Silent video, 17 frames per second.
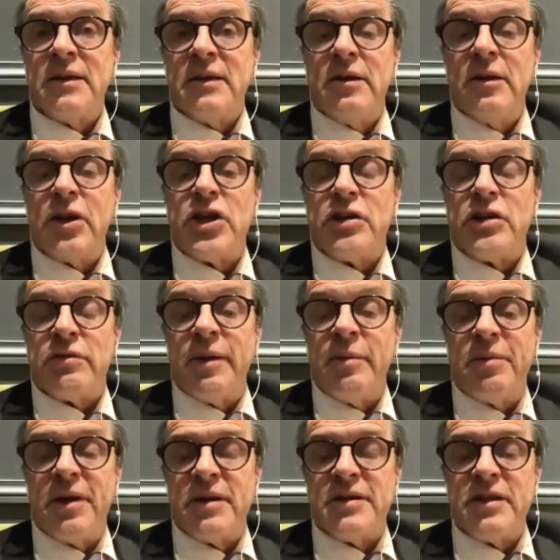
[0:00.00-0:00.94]
luxury
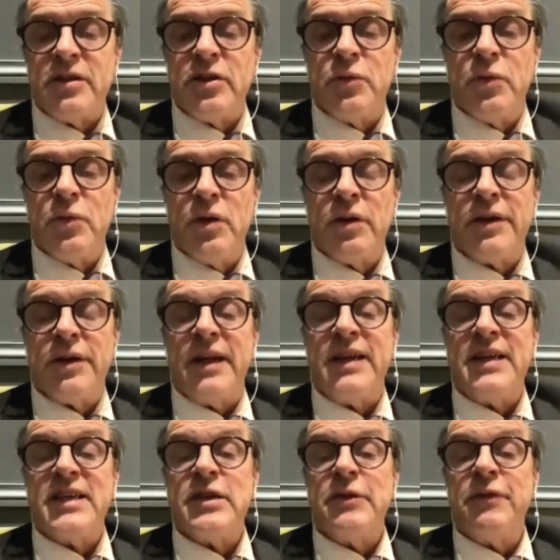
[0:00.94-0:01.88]
brands in the world, and
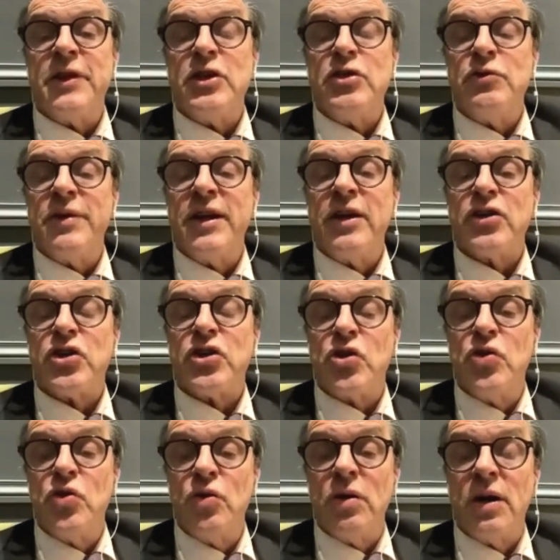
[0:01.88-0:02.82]
he's even doing a
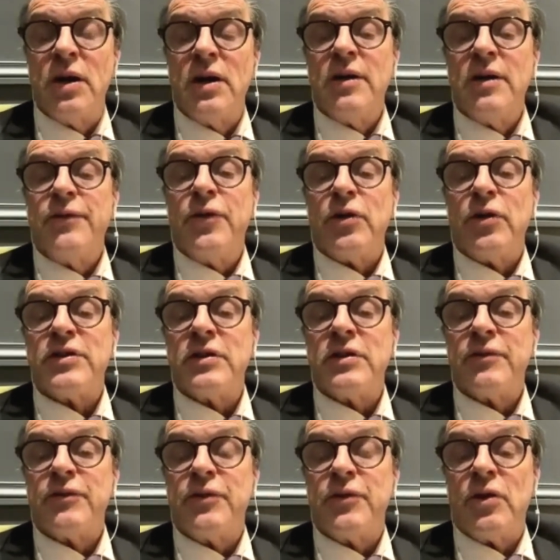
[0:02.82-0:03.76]
school for
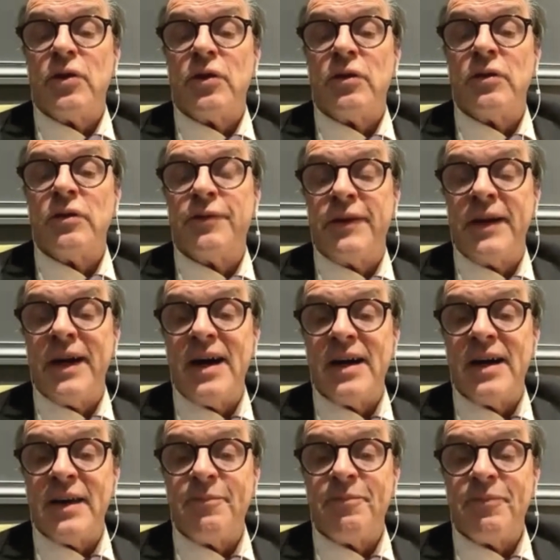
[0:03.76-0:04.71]

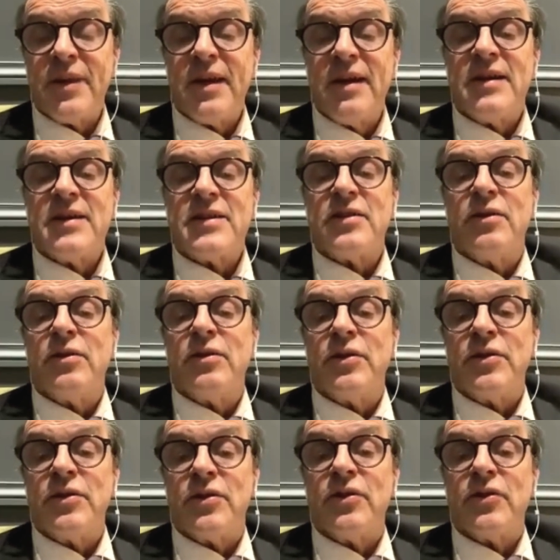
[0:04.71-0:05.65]
Ferrari. So
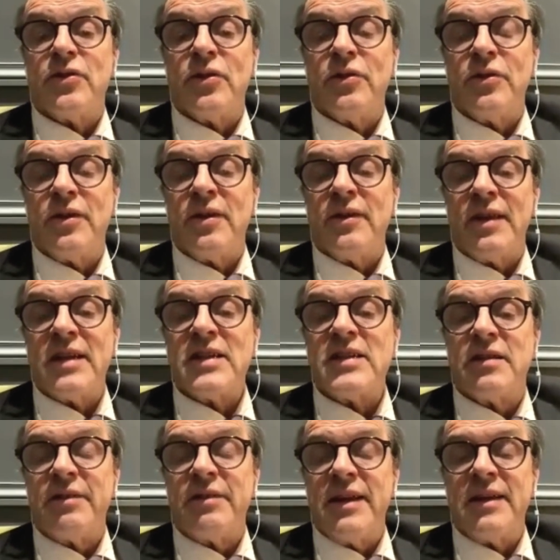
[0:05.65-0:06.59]
that's
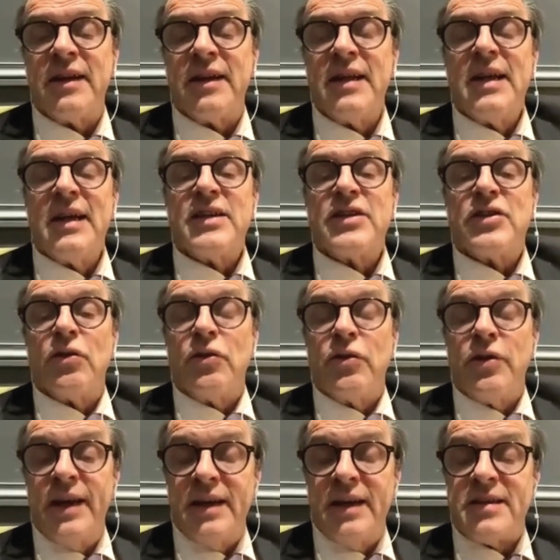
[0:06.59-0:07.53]
great. So
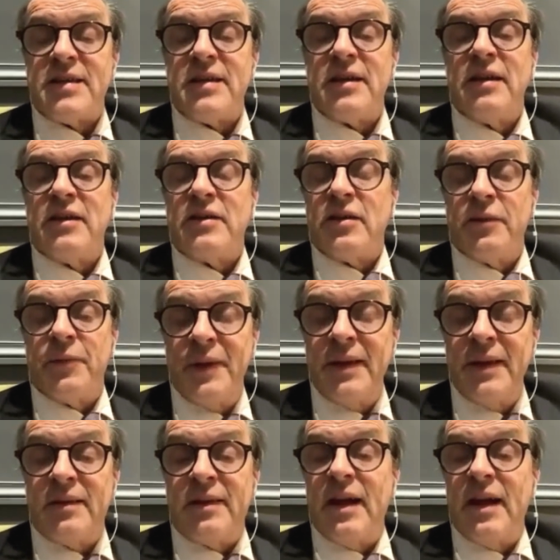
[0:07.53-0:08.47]
yes,
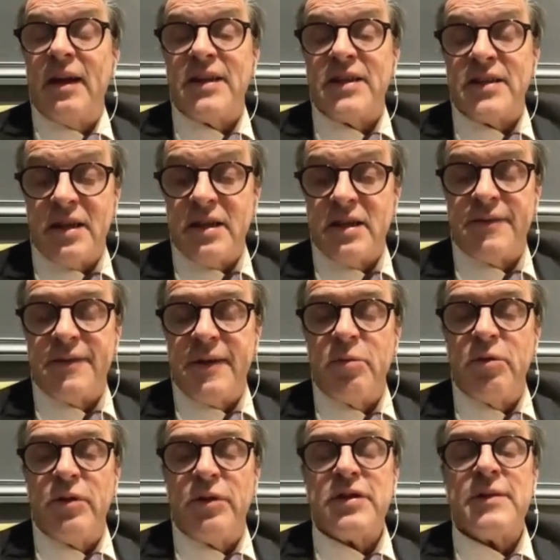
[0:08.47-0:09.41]
retail is
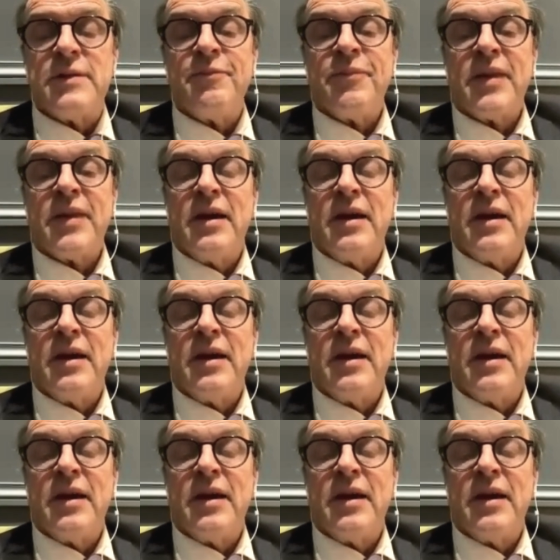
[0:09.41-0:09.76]
fabulous.